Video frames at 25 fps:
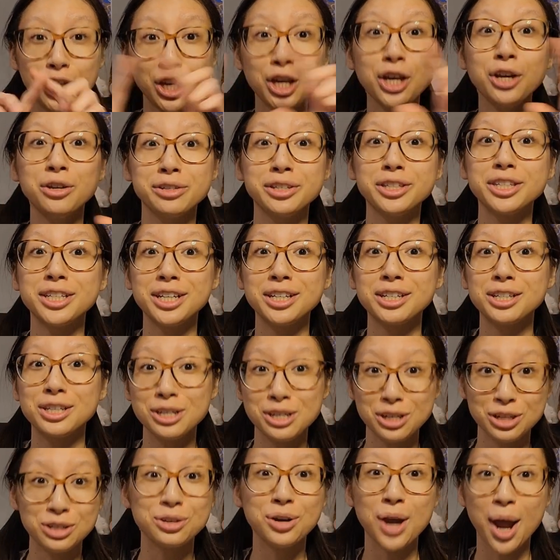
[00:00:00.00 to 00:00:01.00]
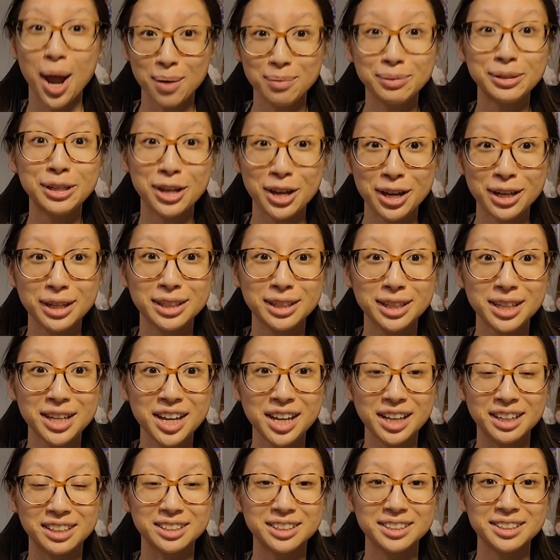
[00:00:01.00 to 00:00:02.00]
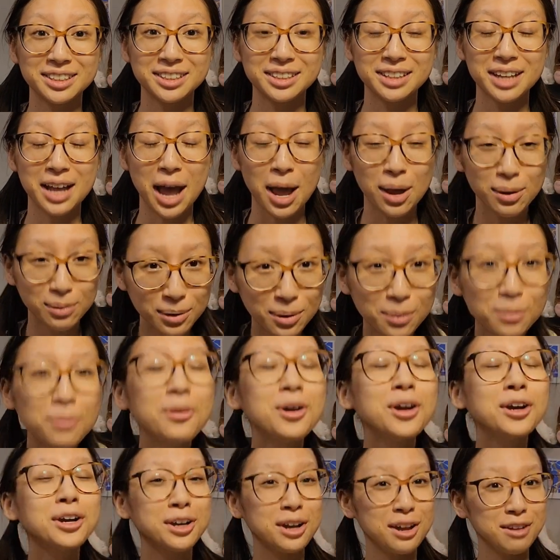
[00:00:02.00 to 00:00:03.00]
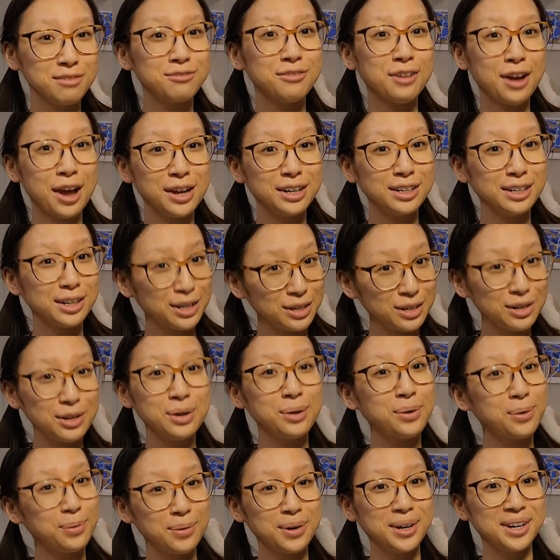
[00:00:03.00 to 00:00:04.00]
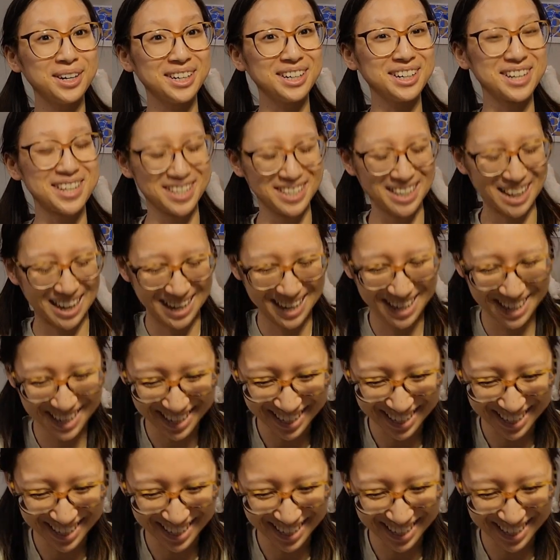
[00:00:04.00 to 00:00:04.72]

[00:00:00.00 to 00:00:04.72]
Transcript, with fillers: cute to describe a lot of things. I will work on finding new words.